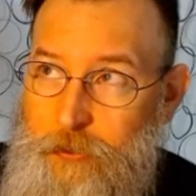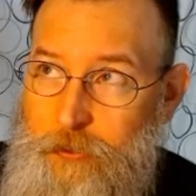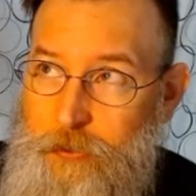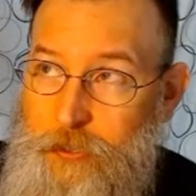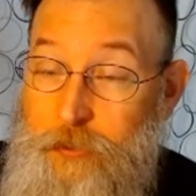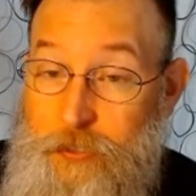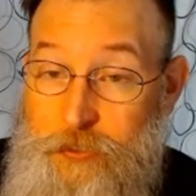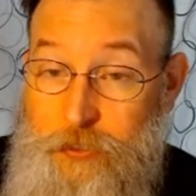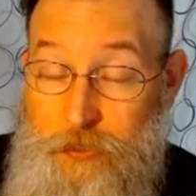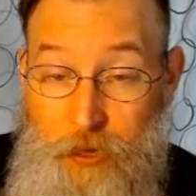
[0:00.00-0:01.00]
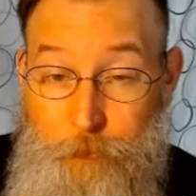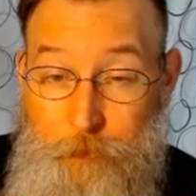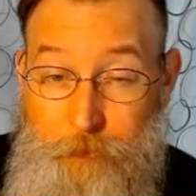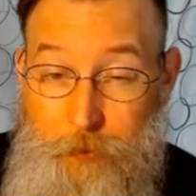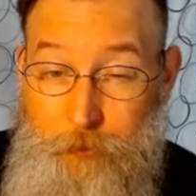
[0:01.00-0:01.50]
enlisted the help of
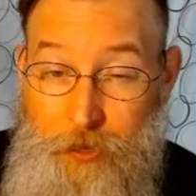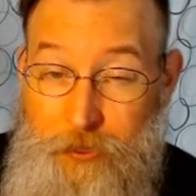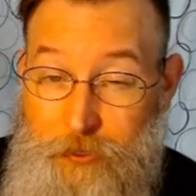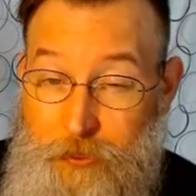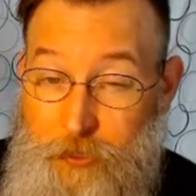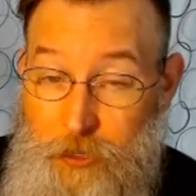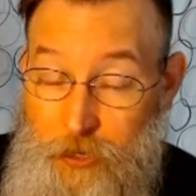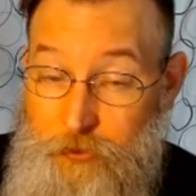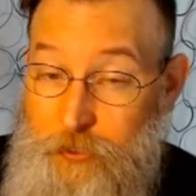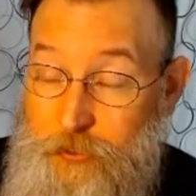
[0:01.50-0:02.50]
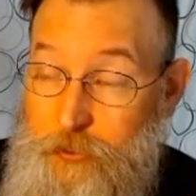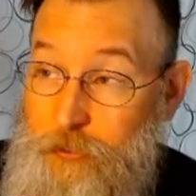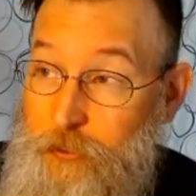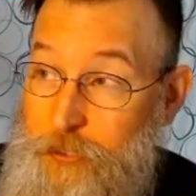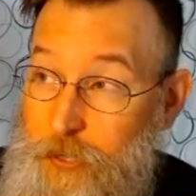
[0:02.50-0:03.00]
people like the Enchantress
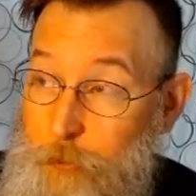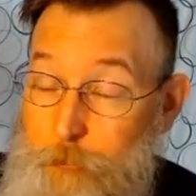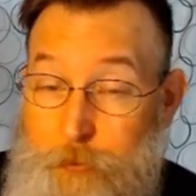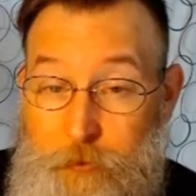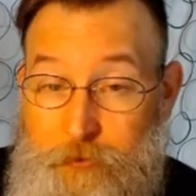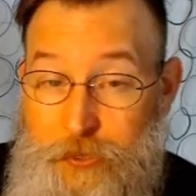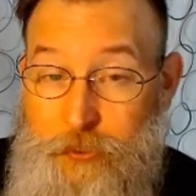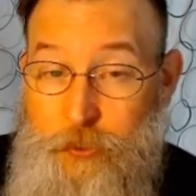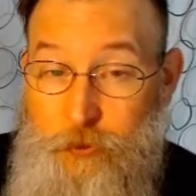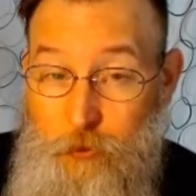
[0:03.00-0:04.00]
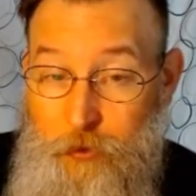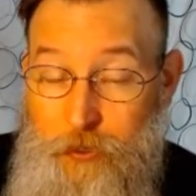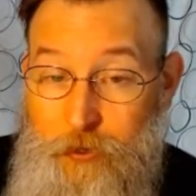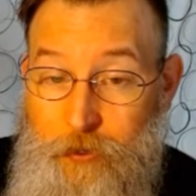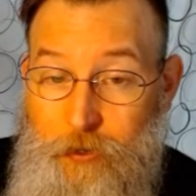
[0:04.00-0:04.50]
to help him with that
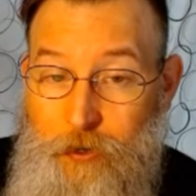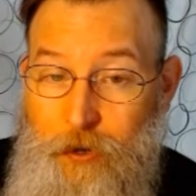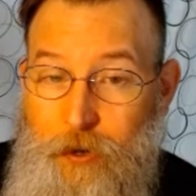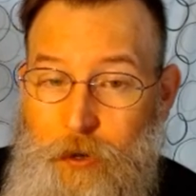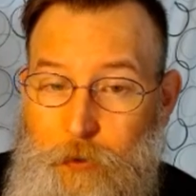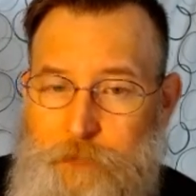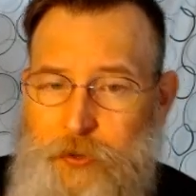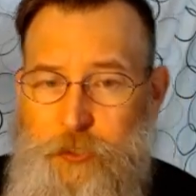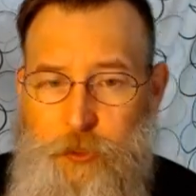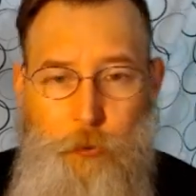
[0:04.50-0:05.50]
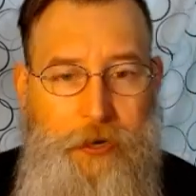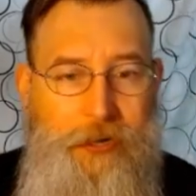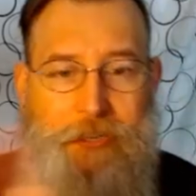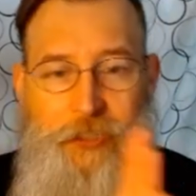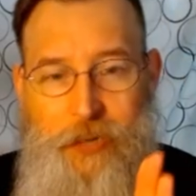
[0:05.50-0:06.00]
story. So we're going to get
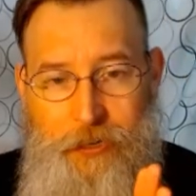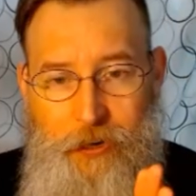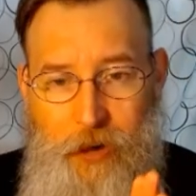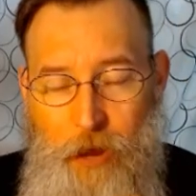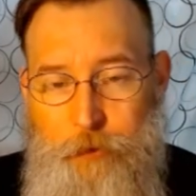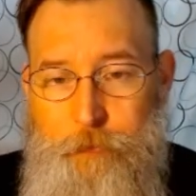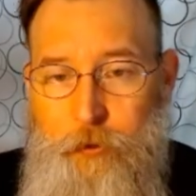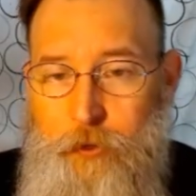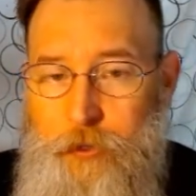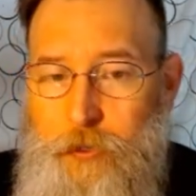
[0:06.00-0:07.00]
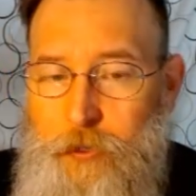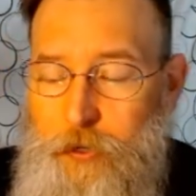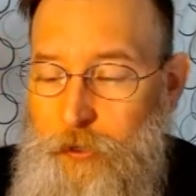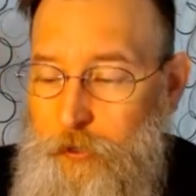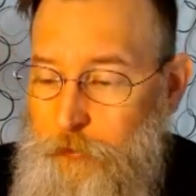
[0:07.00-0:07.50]
a second comic book
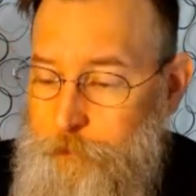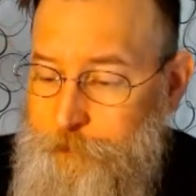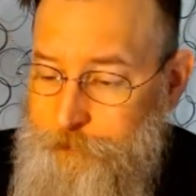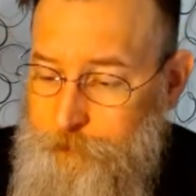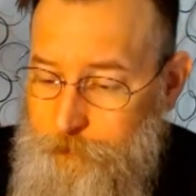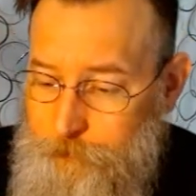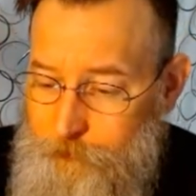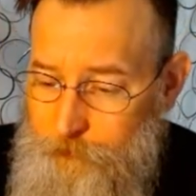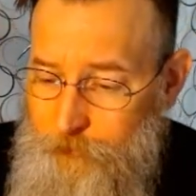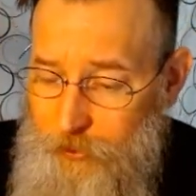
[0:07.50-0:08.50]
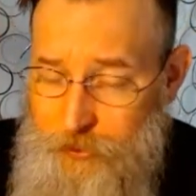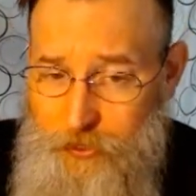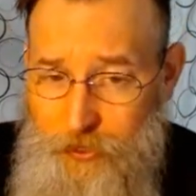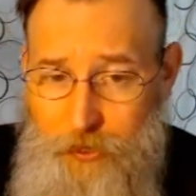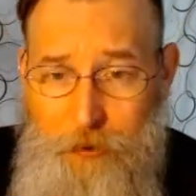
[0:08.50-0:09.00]
that's going
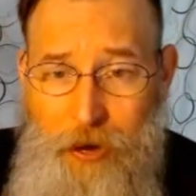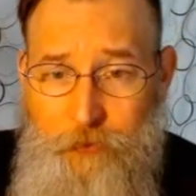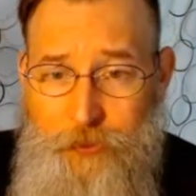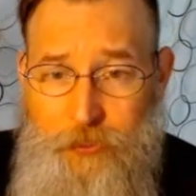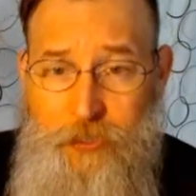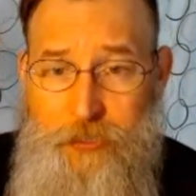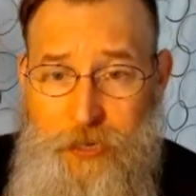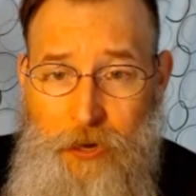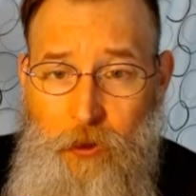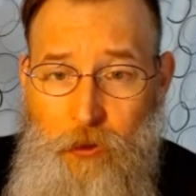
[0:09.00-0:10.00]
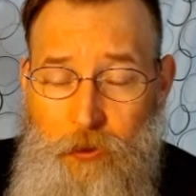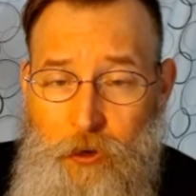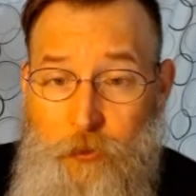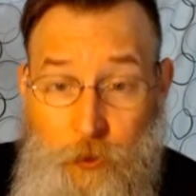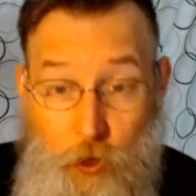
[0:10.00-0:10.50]
to come out, that's going to tell
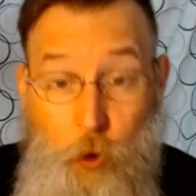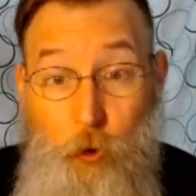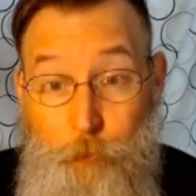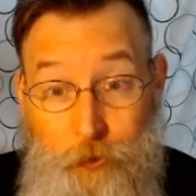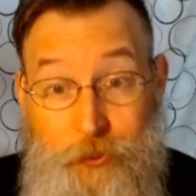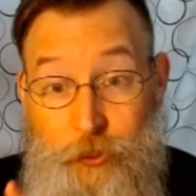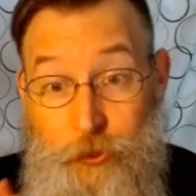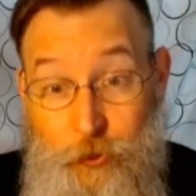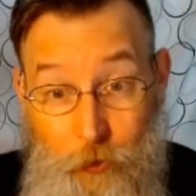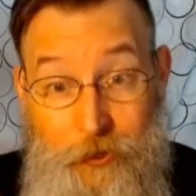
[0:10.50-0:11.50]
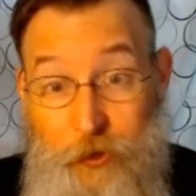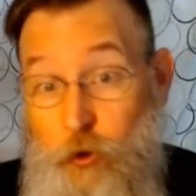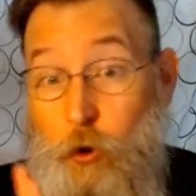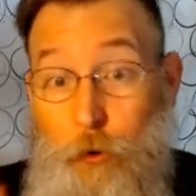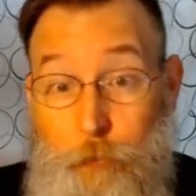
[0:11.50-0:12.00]
the corporate story, the
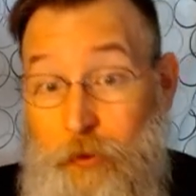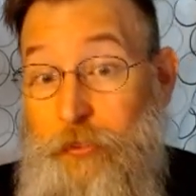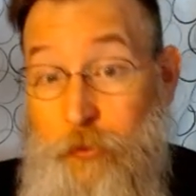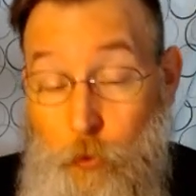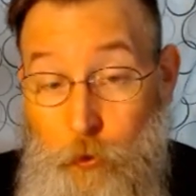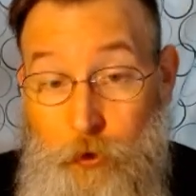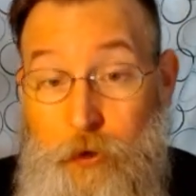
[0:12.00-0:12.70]
corporate Thor